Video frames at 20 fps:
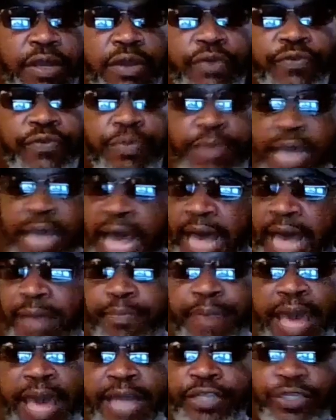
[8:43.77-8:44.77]
from
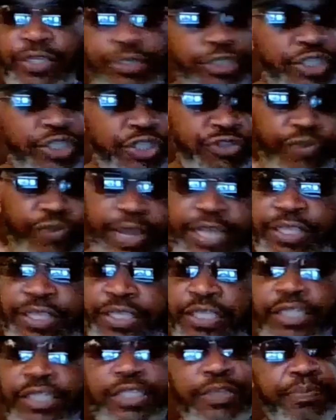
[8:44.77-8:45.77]
combat to the
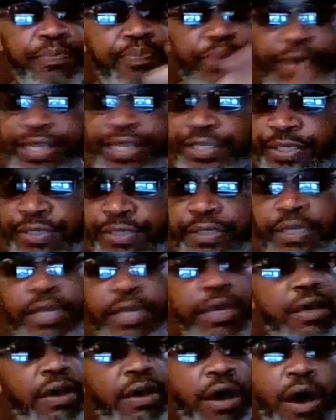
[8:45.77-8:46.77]
streets to prison,
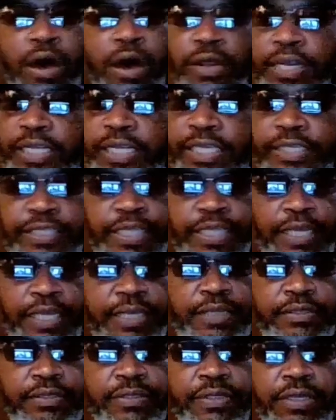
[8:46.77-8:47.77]
all of these
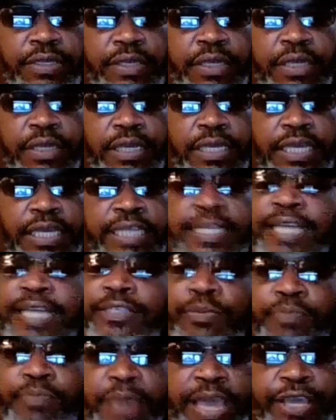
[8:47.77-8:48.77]
things. It
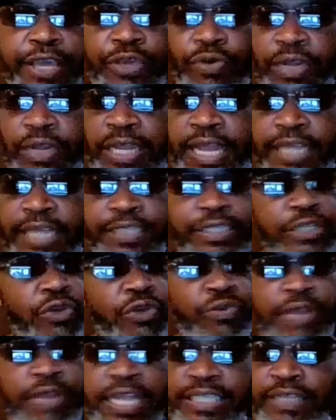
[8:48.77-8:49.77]
doesn't make you
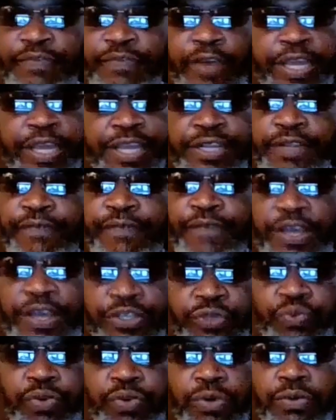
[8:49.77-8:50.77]
no less of an
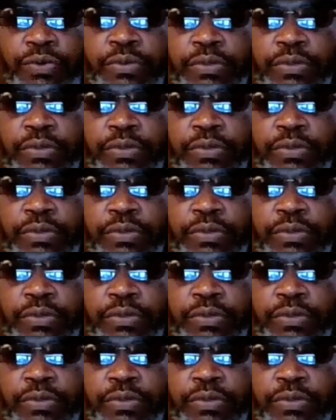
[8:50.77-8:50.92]
individual.